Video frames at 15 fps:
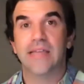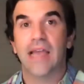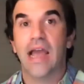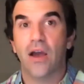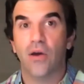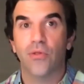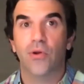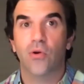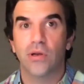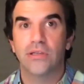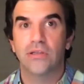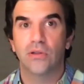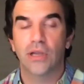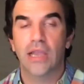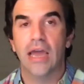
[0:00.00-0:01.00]
how they're going
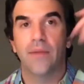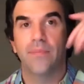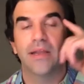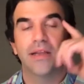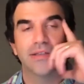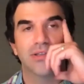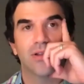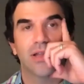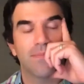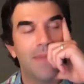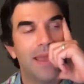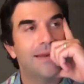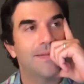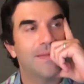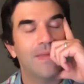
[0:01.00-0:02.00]
to look at it because they're like,
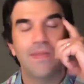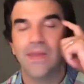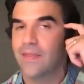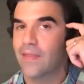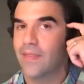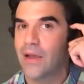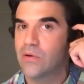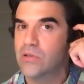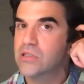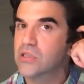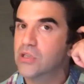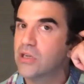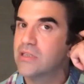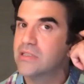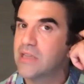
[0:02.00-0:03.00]
man, did they think that that was as
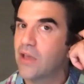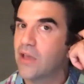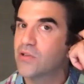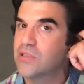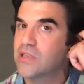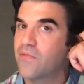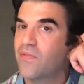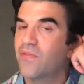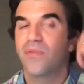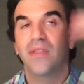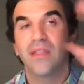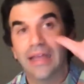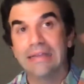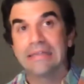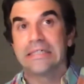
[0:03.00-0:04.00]
good as the other stuff?
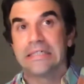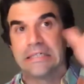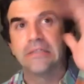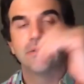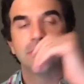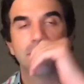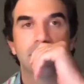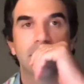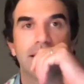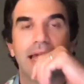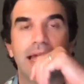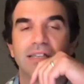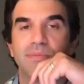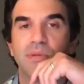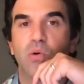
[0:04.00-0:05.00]
Like, that
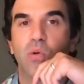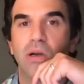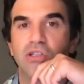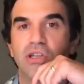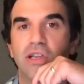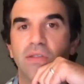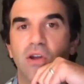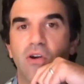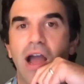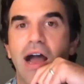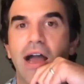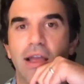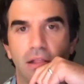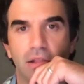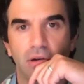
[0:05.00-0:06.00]
has me questioning their
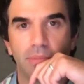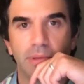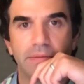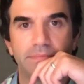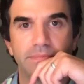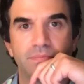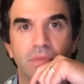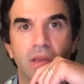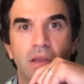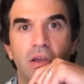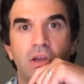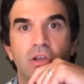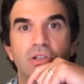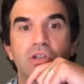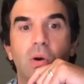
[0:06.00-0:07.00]
eye a little bit.
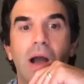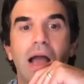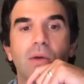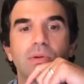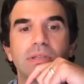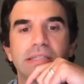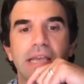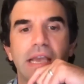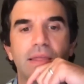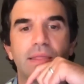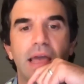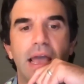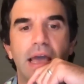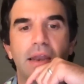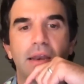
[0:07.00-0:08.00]
So I would say
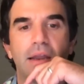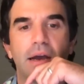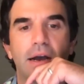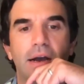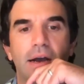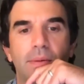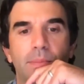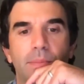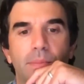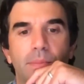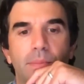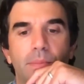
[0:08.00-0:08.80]
that um,